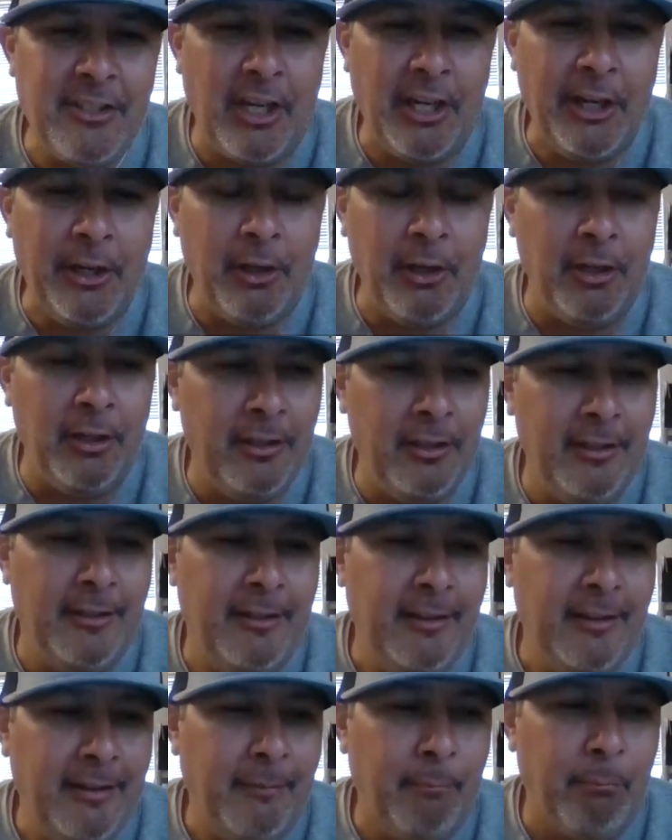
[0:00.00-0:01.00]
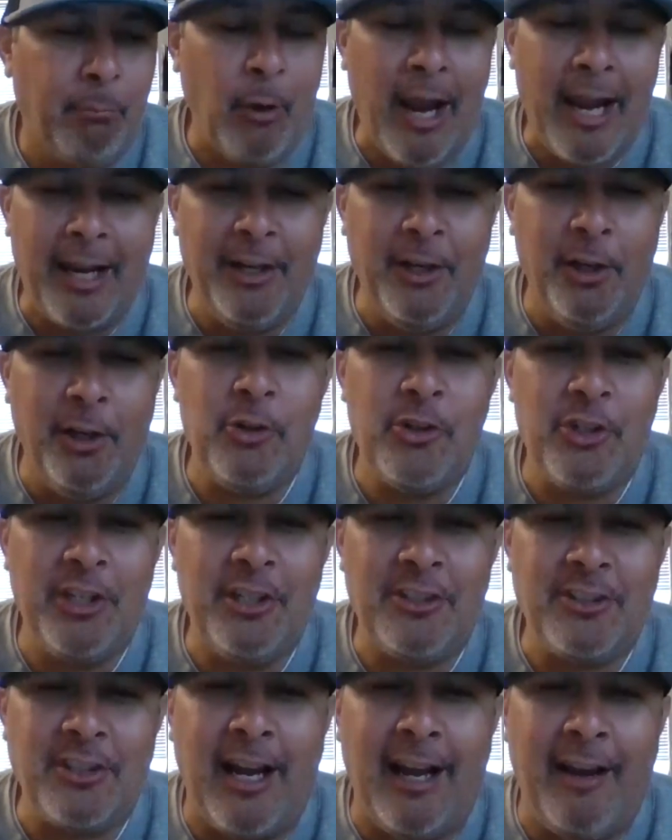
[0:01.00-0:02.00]
a little
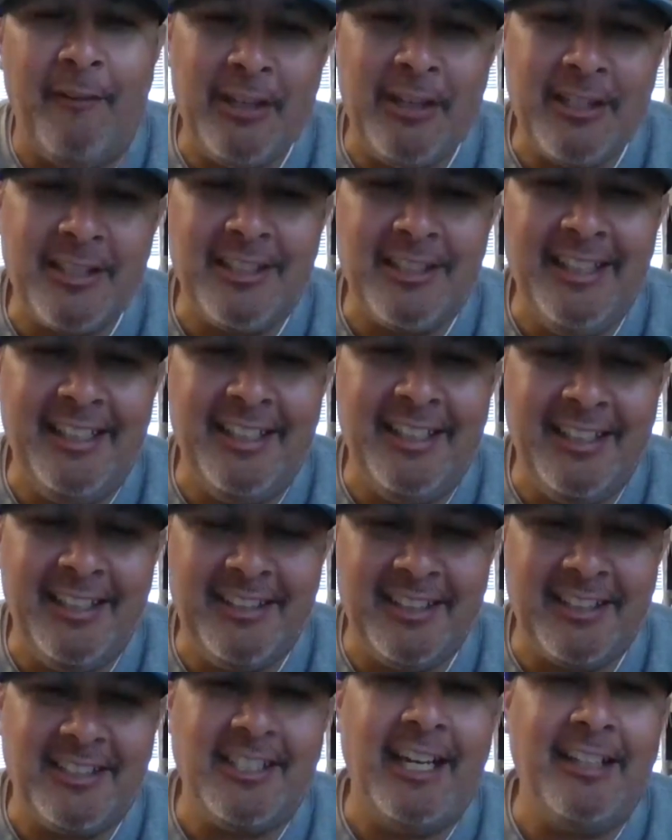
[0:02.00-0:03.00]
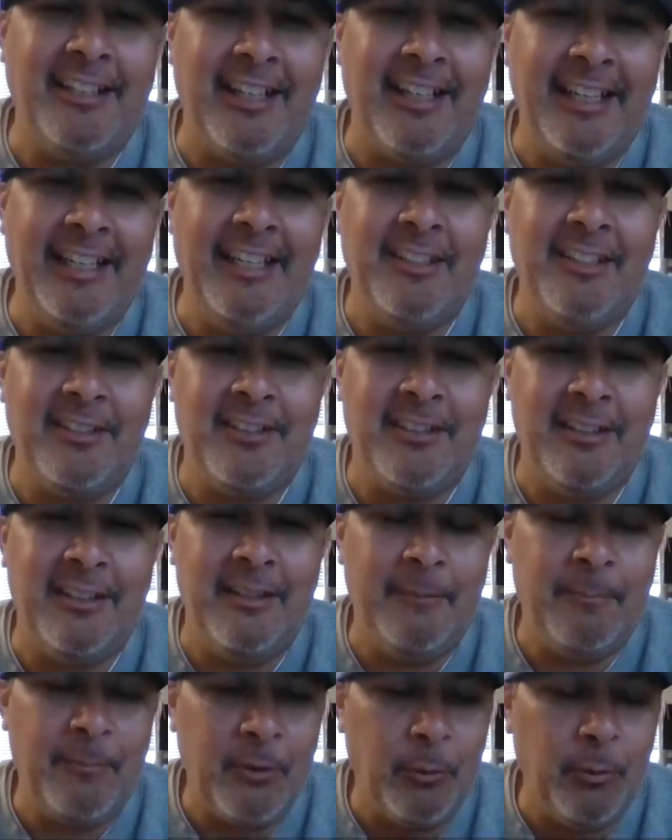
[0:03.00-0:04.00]
braggadocious, obviously, to say the least,
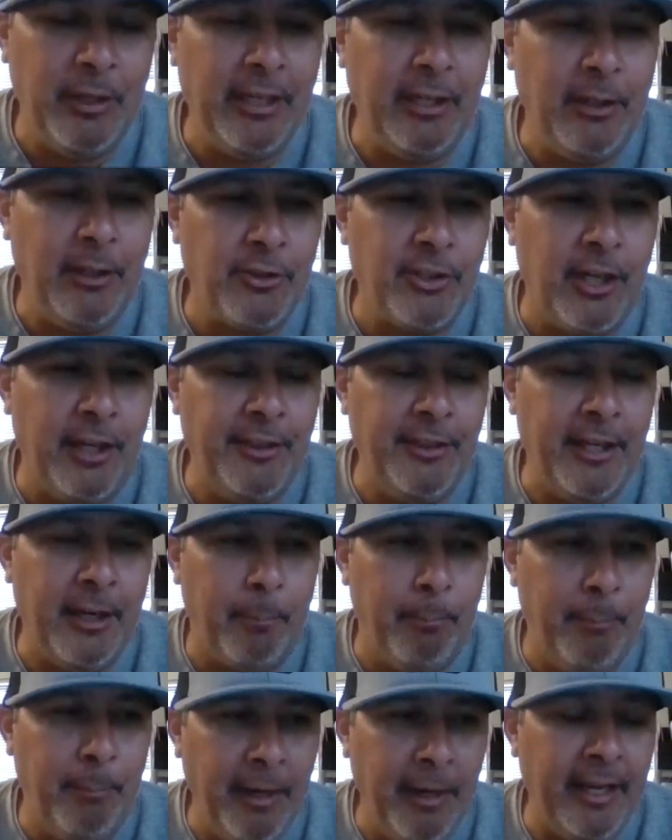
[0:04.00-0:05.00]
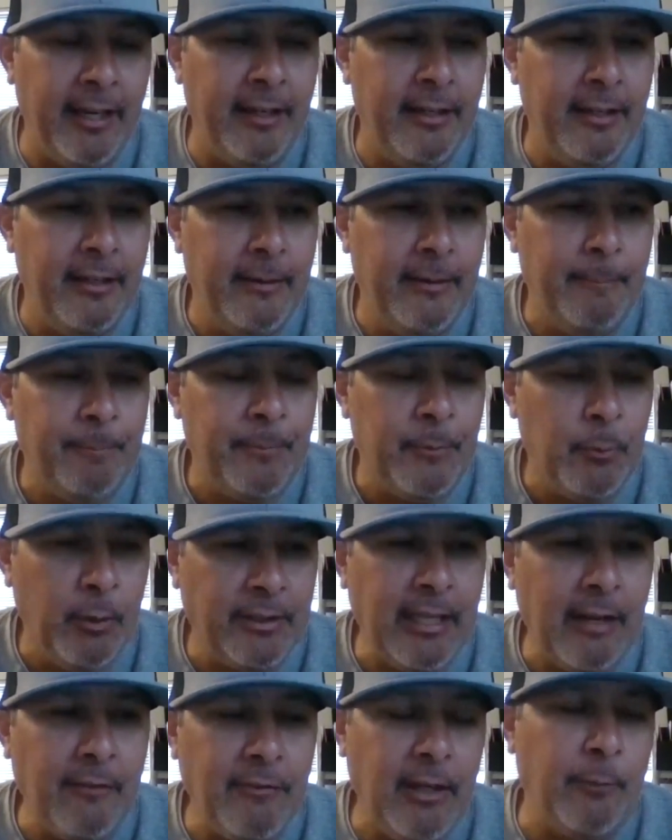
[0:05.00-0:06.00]
when he goes on there. But what
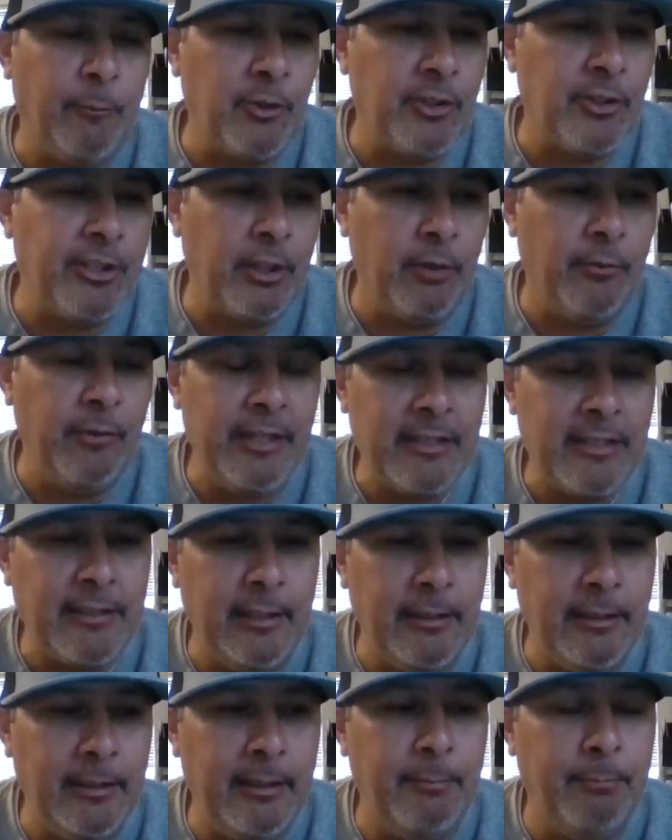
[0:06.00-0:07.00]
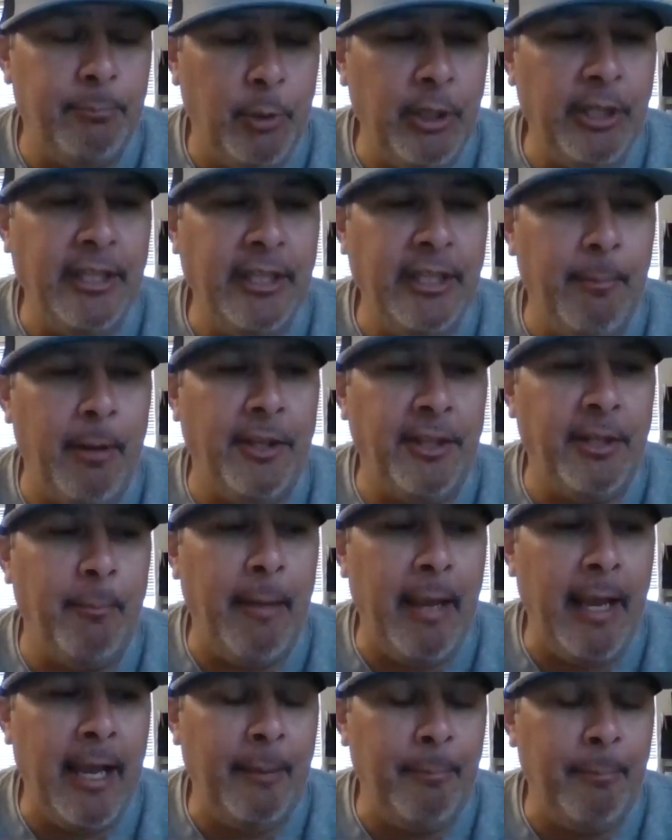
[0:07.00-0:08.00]
they've done for Sierra Vista and putting them on the
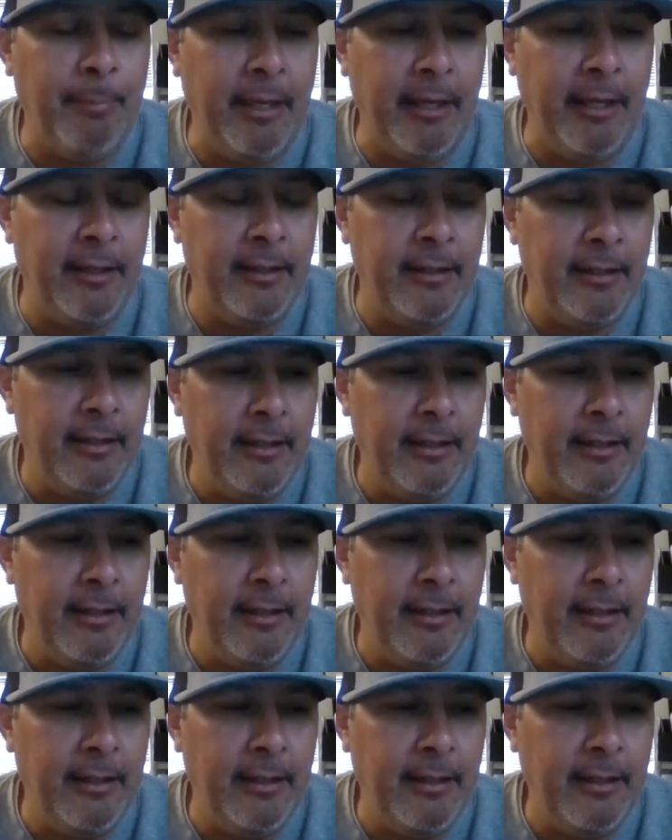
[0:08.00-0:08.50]
map and